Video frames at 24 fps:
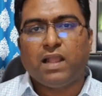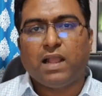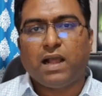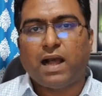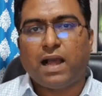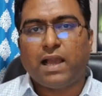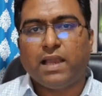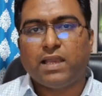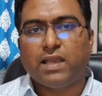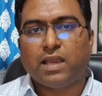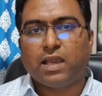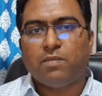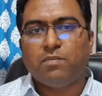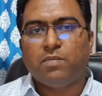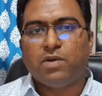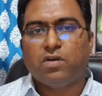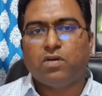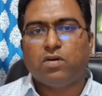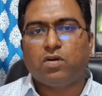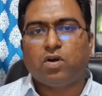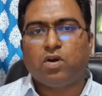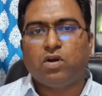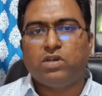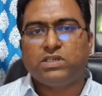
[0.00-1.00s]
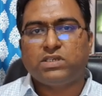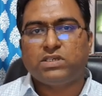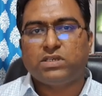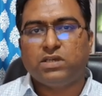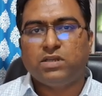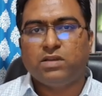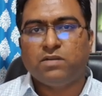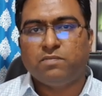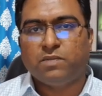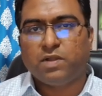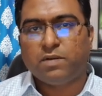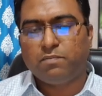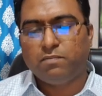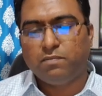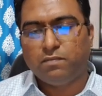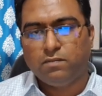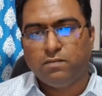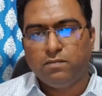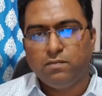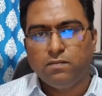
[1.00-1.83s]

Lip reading: I came across, in the